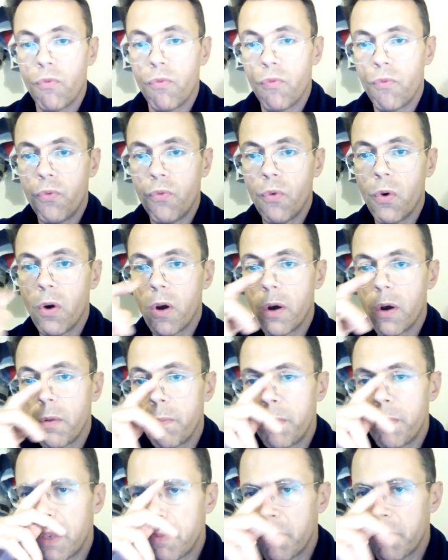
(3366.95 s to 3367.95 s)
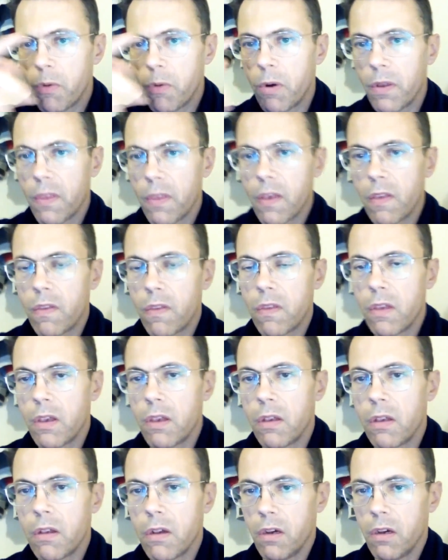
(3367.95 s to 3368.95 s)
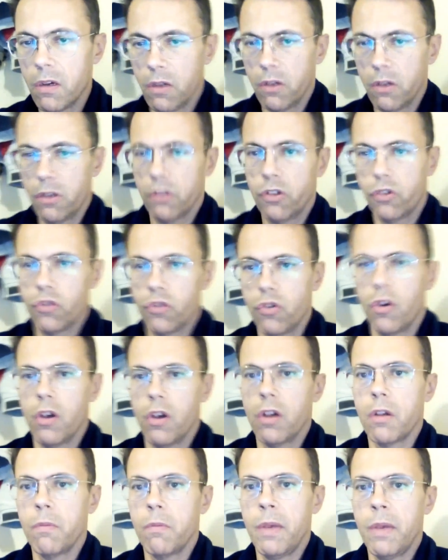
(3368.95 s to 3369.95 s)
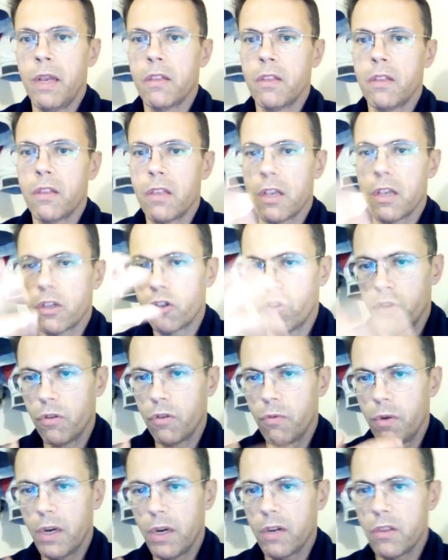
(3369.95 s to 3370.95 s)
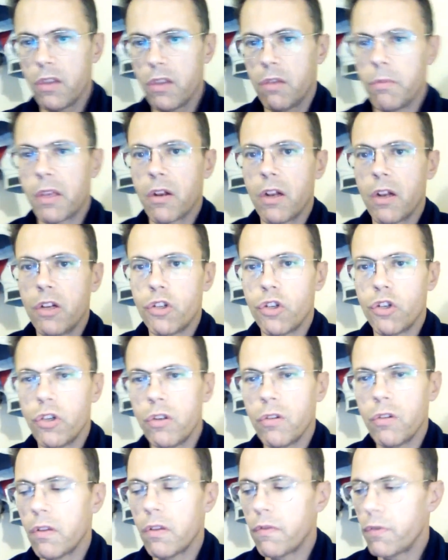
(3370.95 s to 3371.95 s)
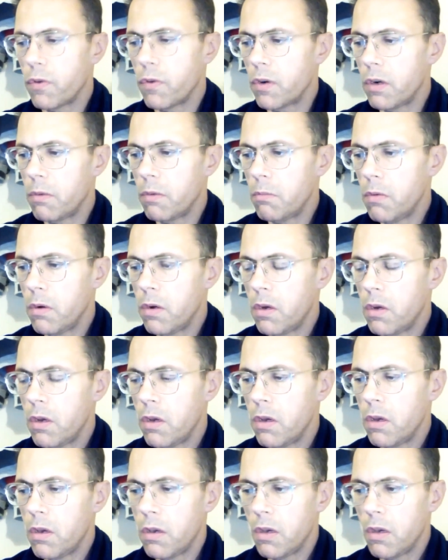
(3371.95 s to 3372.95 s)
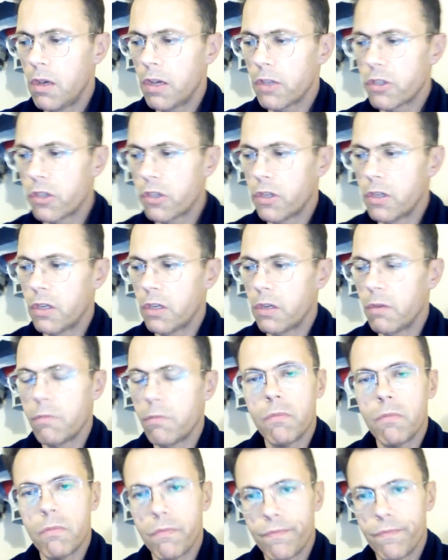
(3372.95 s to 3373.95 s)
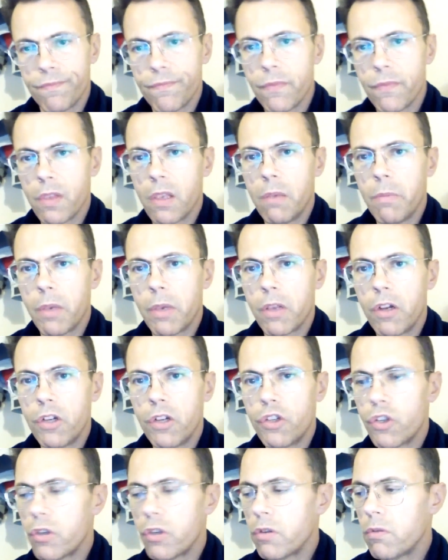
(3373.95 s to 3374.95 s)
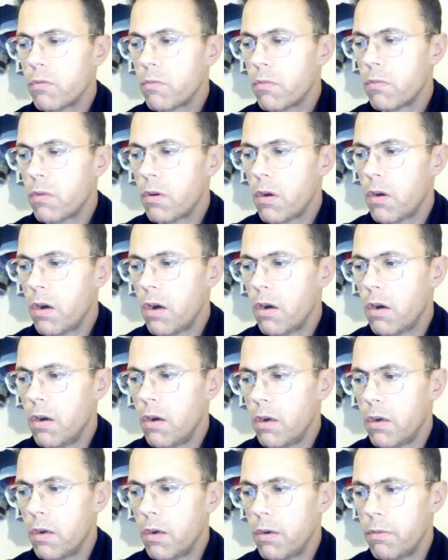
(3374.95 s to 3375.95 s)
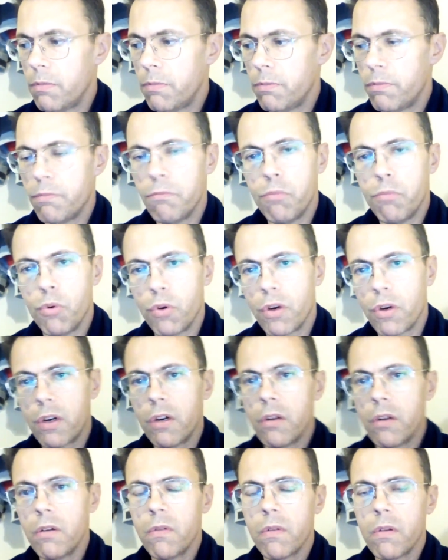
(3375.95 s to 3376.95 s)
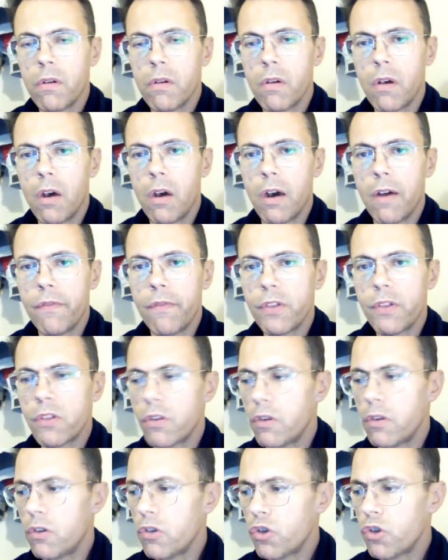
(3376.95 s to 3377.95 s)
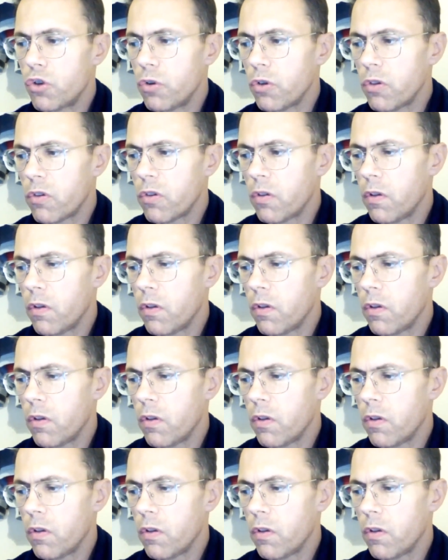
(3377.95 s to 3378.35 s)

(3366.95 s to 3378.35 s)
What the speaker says: Four people were that day. A strong man that actually wear the immigration uniform as a immigration border officer should,